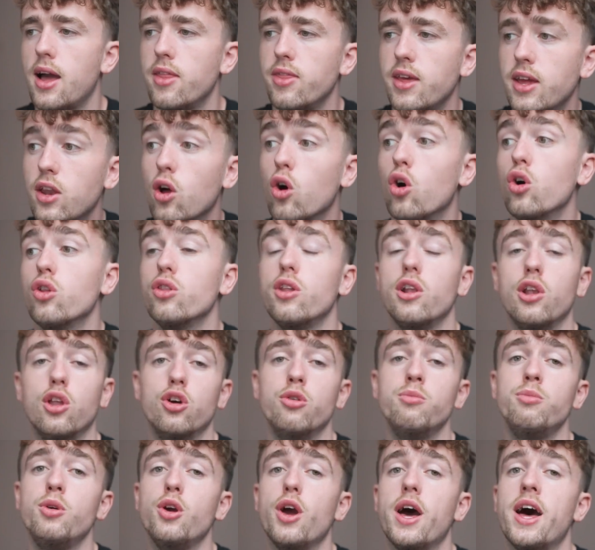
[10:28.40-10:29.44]
And then on the
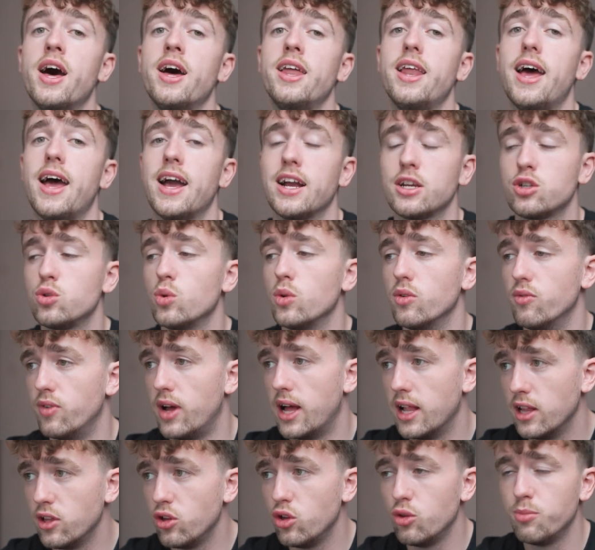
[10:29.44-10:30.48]
Loom, you add actual
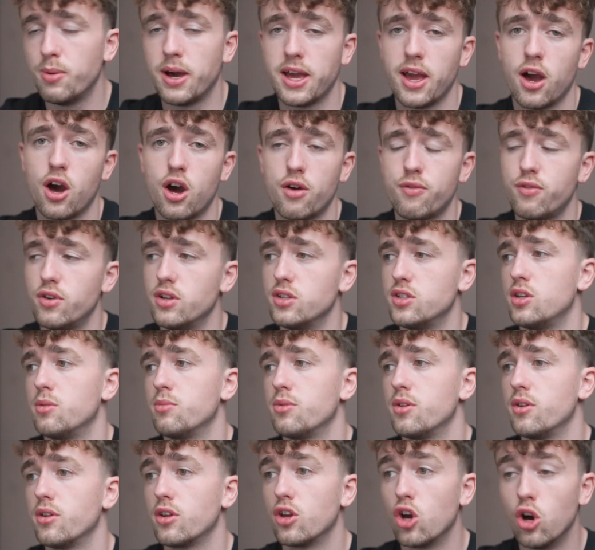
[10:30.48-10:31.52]
value by offering
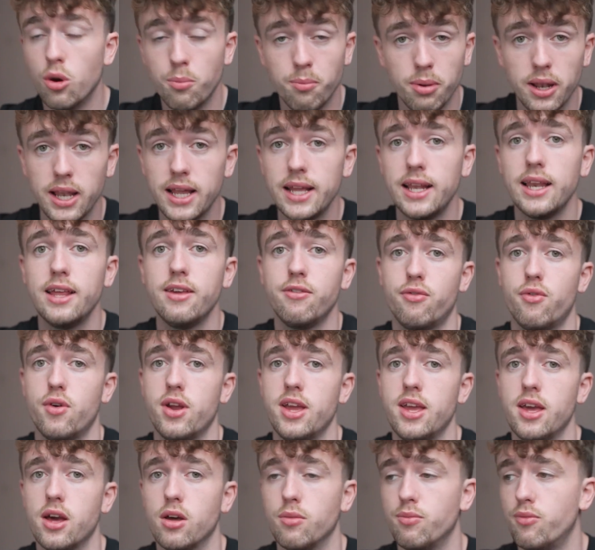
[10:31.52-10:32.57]
something completely
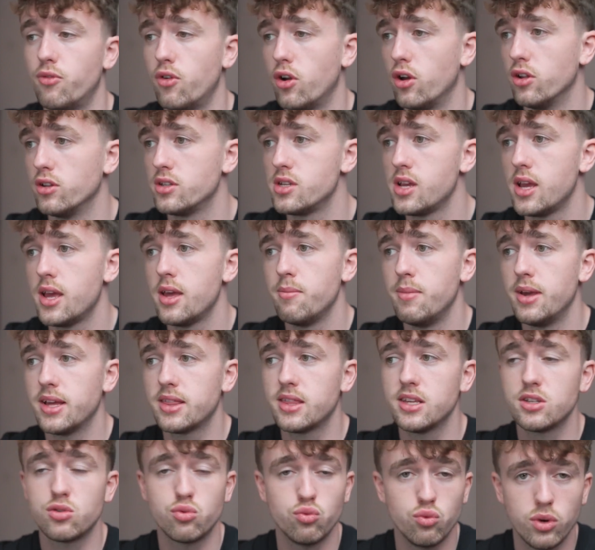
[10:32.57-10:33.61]
free up front. Make
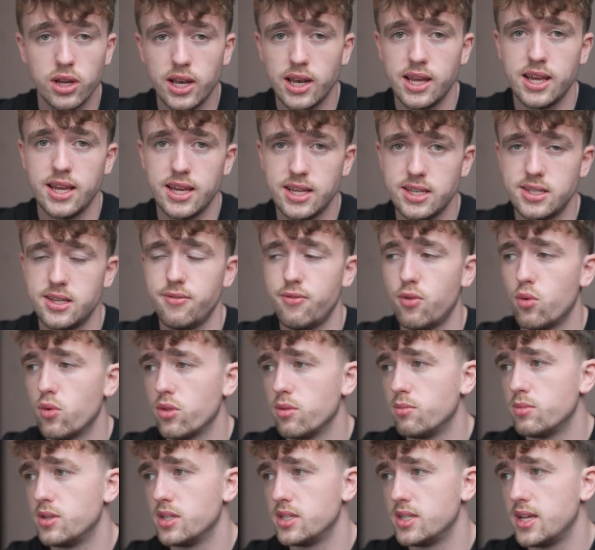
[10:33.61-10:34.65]
this really easy for
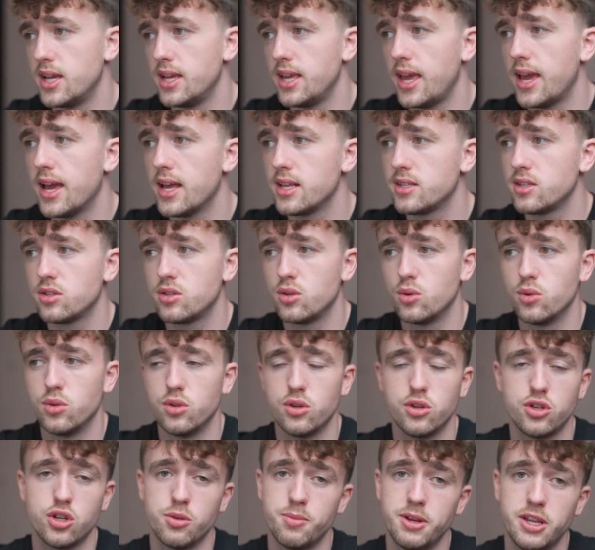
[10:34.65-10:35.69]
them to say yes, so
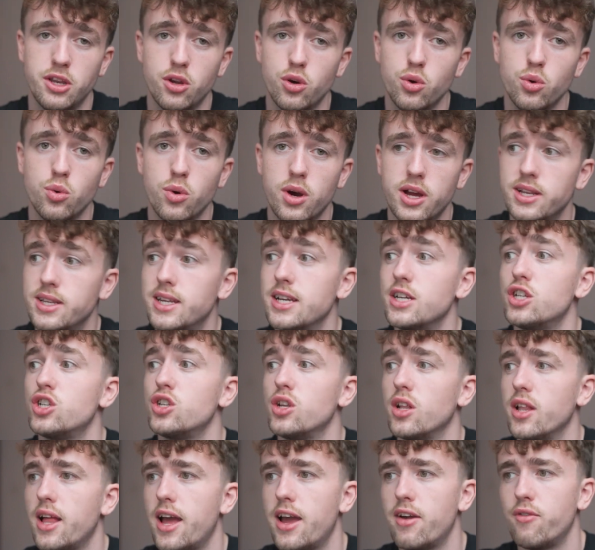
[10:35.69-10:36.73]
there should be no
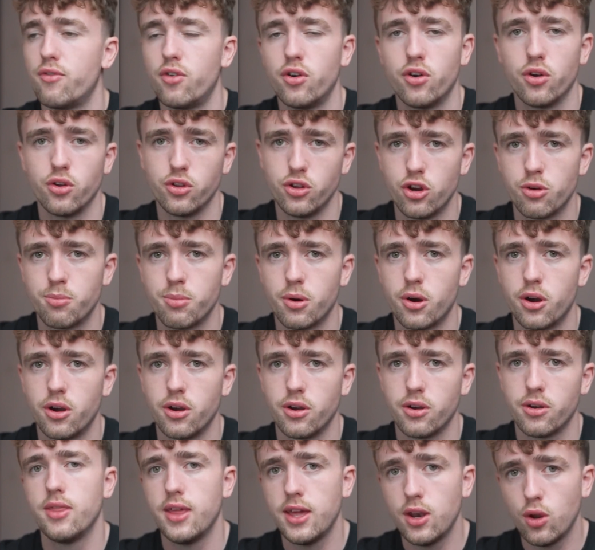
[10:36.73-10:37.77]
additional effort on your part.
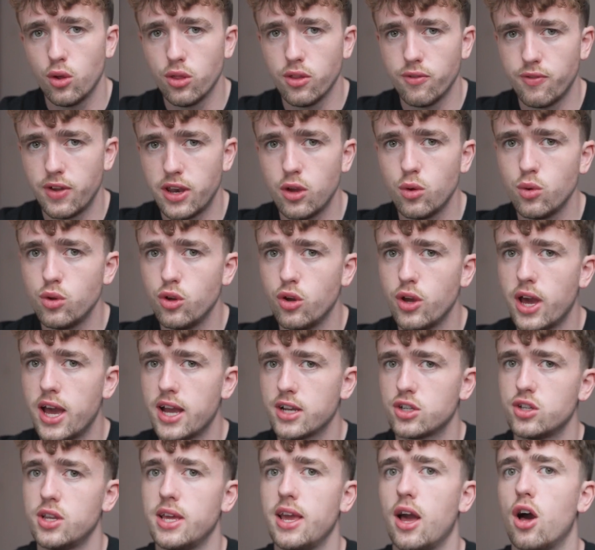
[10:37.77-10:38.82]
Then on the video, you
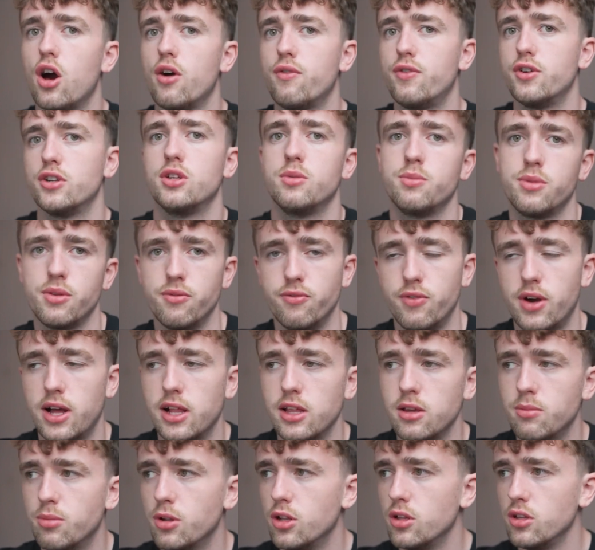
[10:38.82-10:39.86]
actually offer something
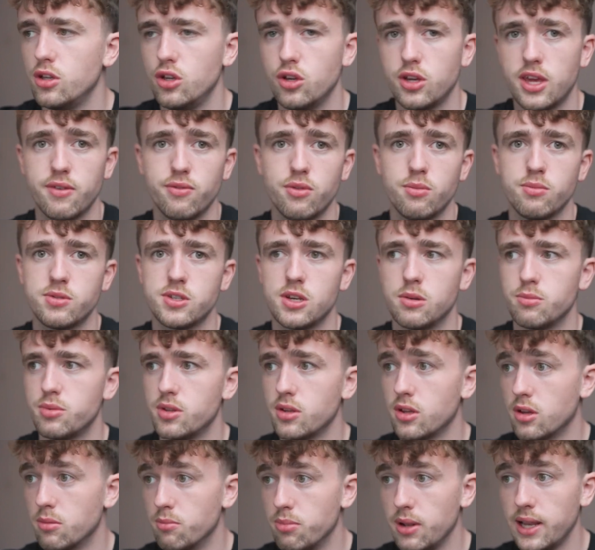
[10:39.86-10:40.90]
valuable. You give them
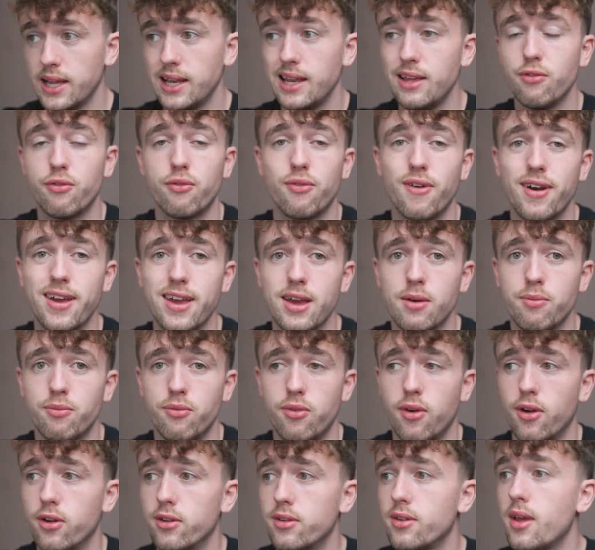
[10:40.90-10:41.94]
something completely free up
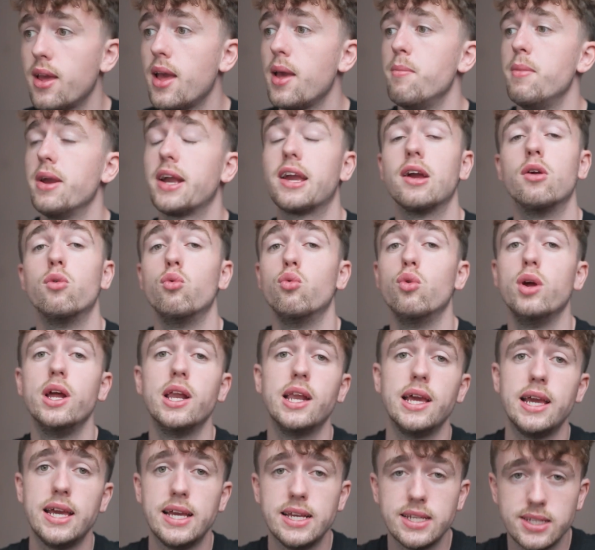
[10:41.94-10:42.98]
front, make it
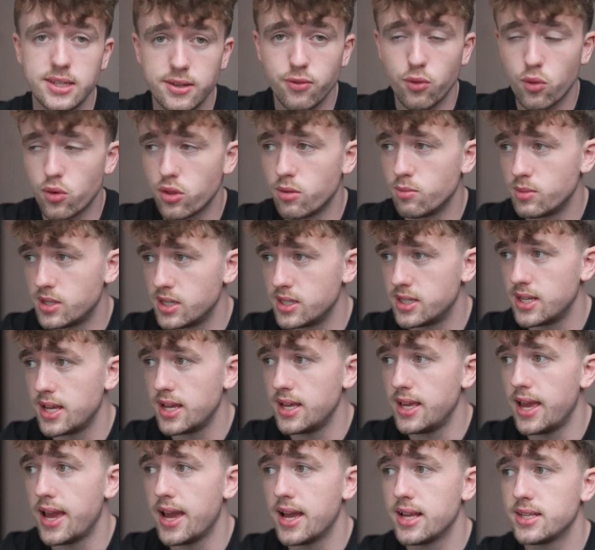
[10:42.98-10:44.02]
really easy for them to say
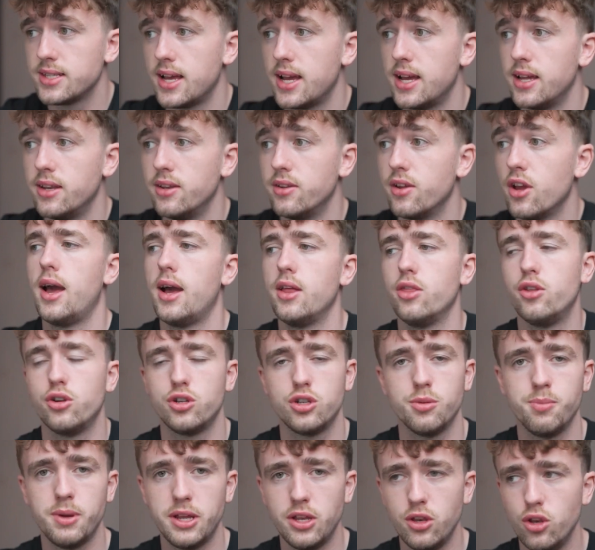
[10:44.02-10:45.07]
yes, and there
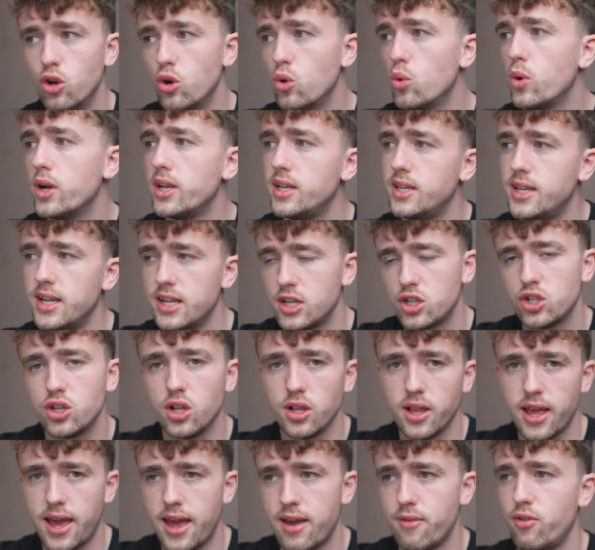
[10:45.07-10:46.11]
should be no
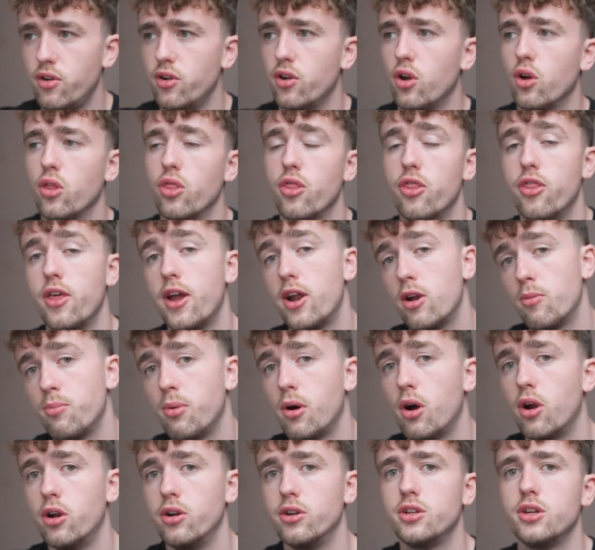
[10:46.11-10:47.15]
additional effort on their
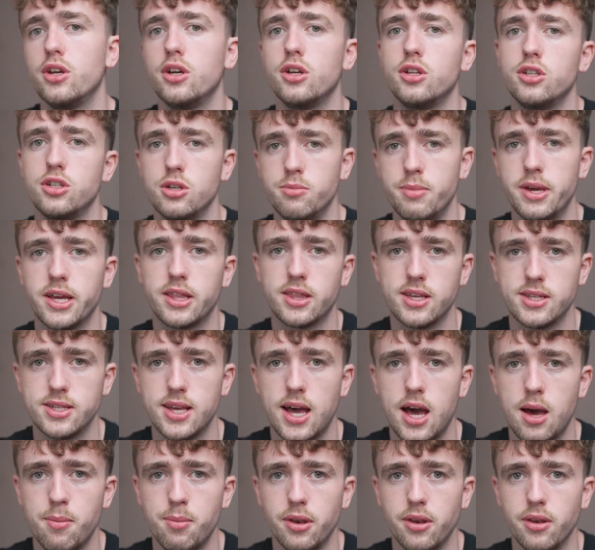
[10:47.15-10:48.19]
part to make this
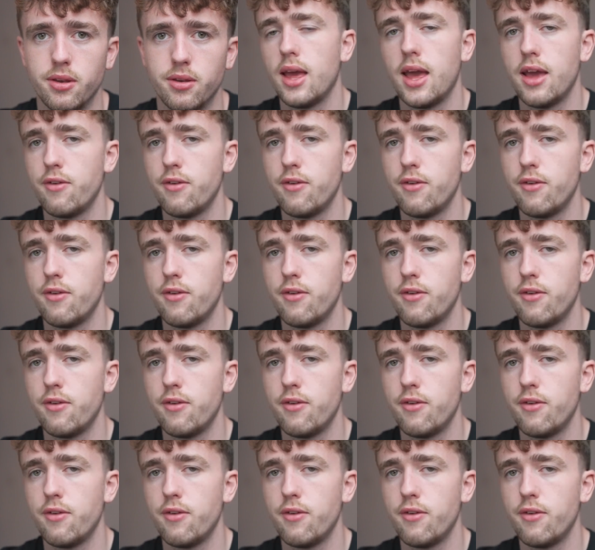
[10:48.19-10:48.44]
happen.